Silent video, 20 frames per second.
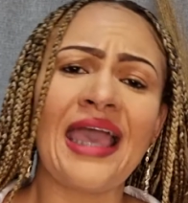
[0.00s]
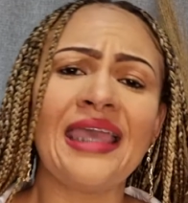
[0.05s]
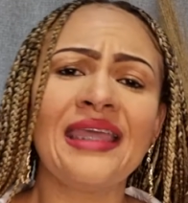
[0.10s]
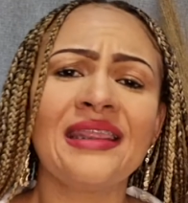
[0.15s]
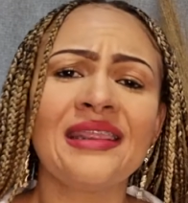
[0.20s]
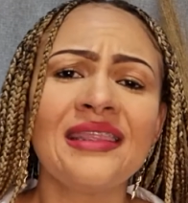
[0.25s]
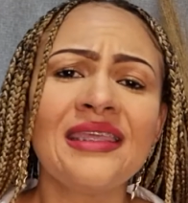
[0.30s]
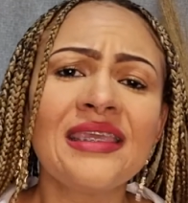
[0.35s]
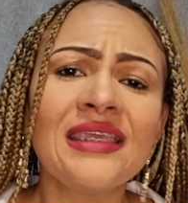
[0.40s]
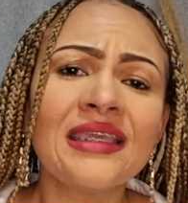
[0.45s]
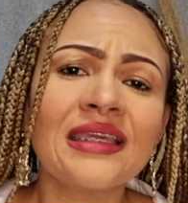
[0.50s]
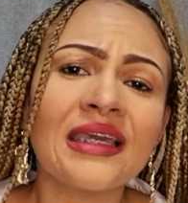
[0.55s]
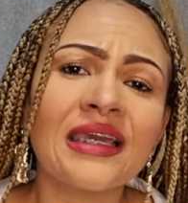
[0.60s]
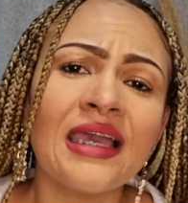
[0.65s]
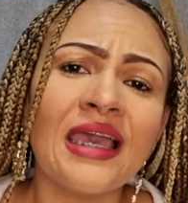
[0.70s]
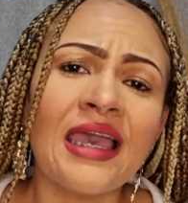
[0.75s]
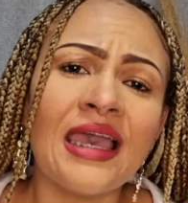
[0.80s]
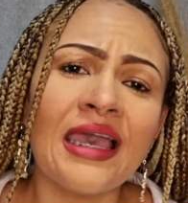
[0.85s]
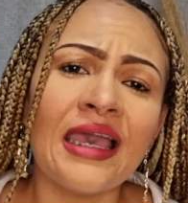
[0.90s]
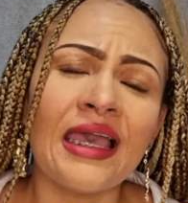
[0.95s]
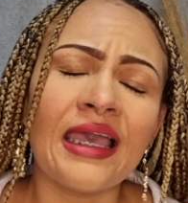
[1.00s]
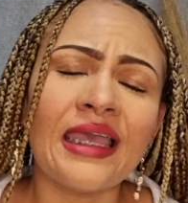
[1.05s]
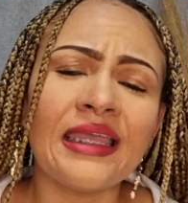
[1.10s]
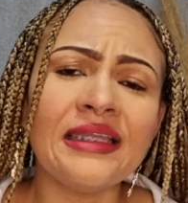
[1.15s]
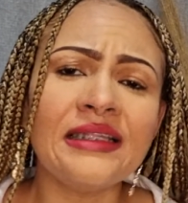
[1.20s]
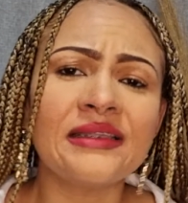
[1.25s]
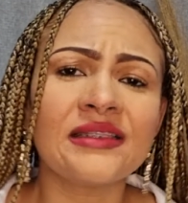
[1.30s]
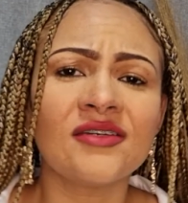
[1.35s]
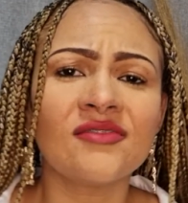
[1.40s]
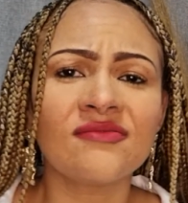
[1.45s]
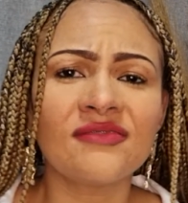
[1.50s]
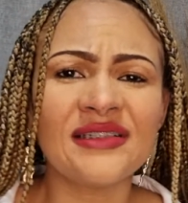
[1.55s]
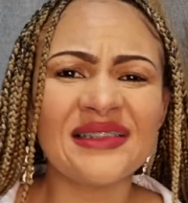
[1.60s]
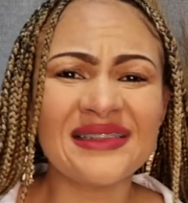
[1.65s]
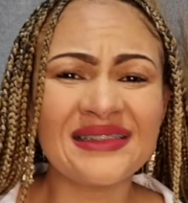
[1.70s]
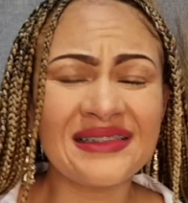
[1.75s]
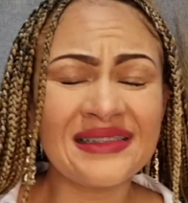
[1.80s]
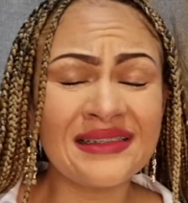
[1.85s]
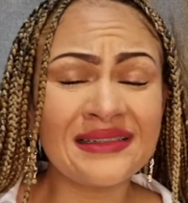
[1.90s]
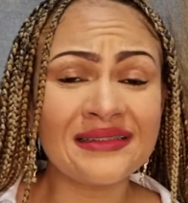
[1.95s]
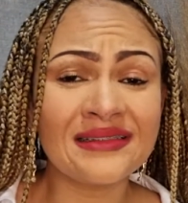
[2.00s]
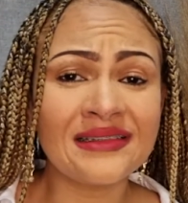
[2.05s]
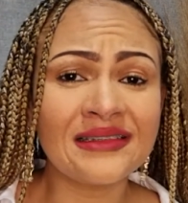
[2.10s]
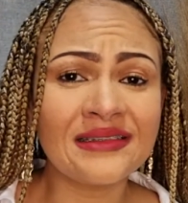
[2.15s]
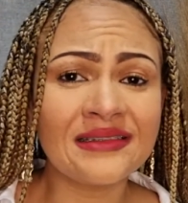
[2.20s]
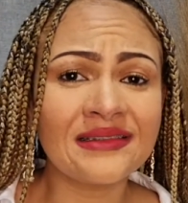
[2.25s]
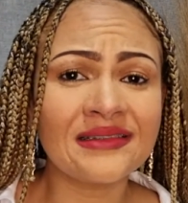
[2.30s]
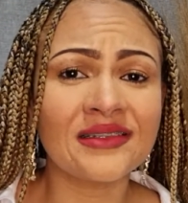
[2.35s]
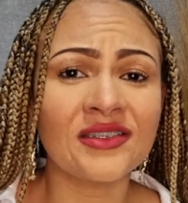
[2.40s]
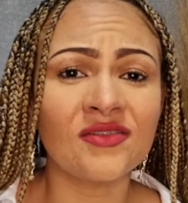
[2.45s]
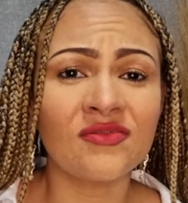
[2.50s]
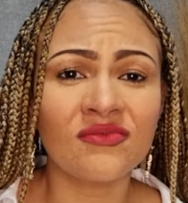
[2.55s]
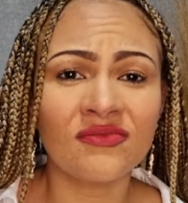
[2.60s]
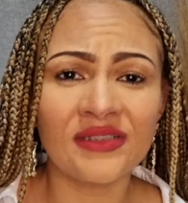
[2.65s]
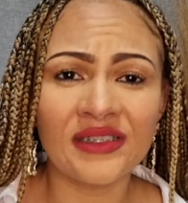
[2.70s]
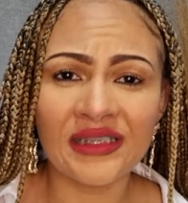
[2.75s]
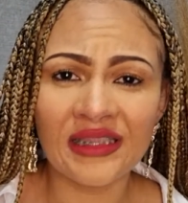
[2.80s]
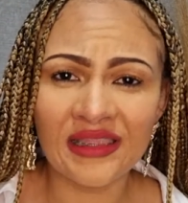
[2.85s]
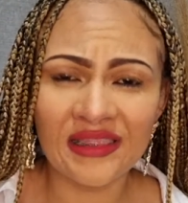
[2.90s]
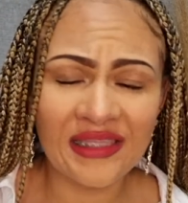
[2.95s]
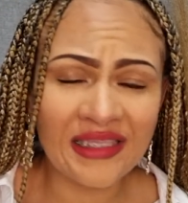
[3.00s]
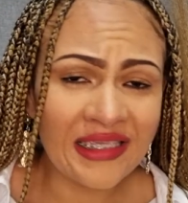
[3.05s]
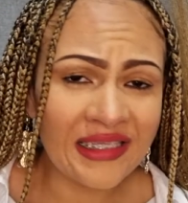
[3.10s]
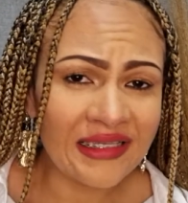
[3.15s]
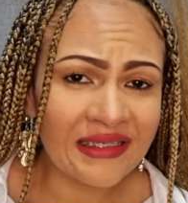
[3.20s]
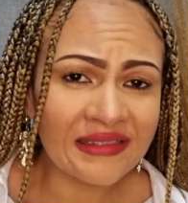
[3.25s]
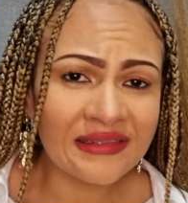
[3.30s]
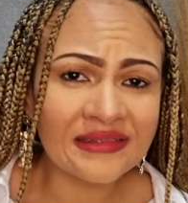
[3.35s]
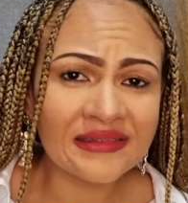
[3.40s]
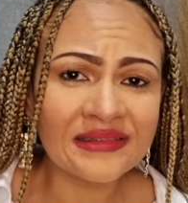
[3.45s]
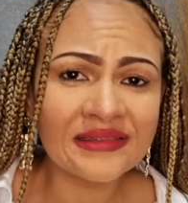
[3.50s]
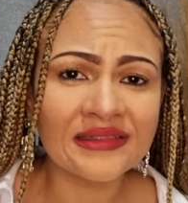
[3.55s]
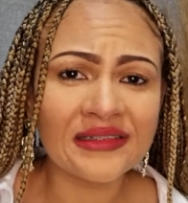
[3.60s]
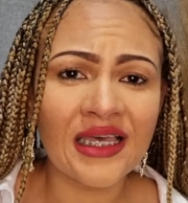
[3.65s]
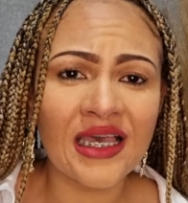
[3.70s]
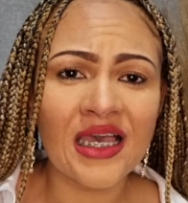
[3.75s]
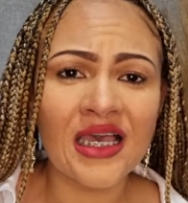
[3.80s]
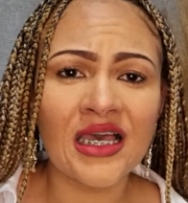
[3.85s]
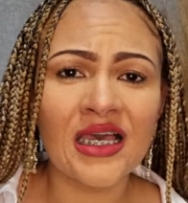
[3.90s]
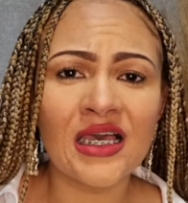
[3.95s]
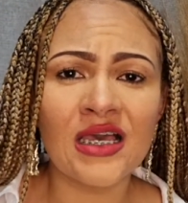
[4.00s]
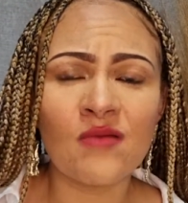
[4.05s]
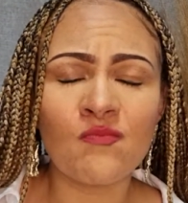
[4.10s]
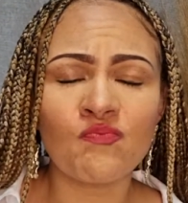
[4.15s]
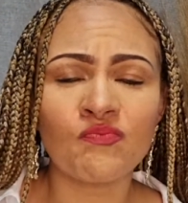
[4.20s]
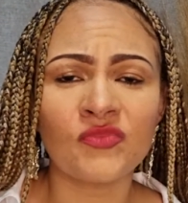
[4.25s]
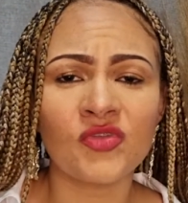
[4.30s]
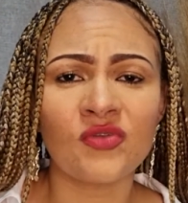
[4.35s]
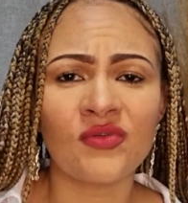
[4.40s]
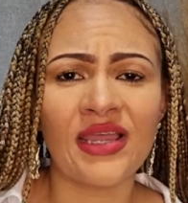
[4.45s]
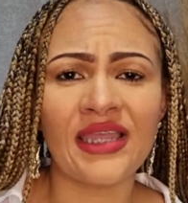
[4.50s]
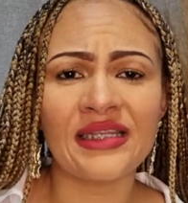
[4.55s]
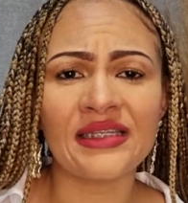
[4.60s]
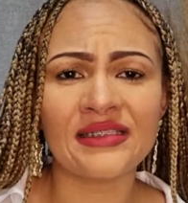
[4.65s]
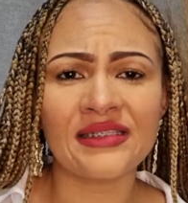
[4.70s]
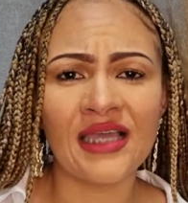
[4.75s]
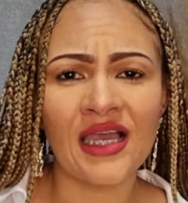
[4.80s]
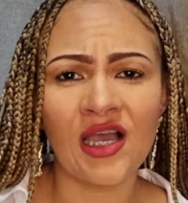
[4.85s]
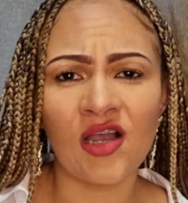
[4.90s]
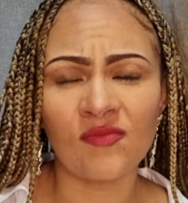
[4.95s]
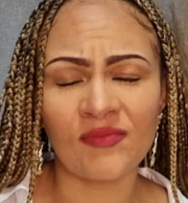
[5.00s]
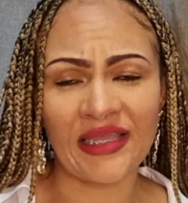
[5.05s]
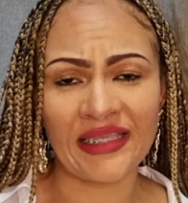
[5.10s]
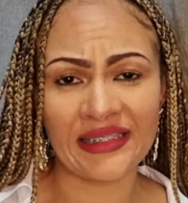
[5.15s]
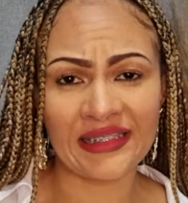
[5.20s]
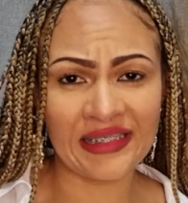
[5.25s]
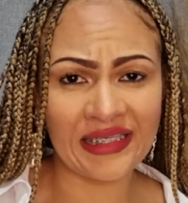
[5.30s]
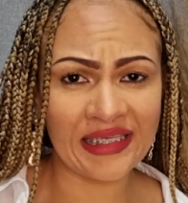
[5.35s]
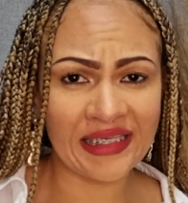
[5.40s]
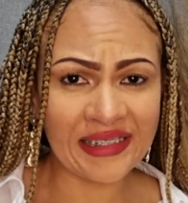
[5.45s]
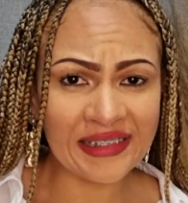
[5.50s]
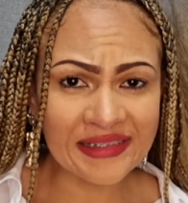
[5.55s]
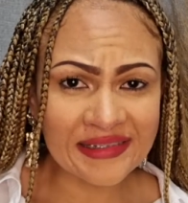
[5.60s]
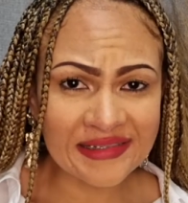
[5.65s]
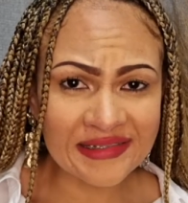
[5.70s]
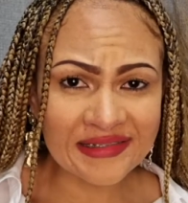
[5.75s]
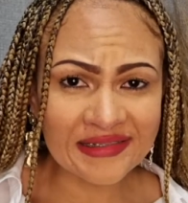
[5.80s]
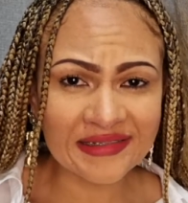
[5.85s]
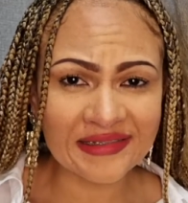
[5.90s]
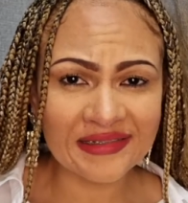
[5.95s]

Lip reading: I think in different seasons, different things. Right now, my kids.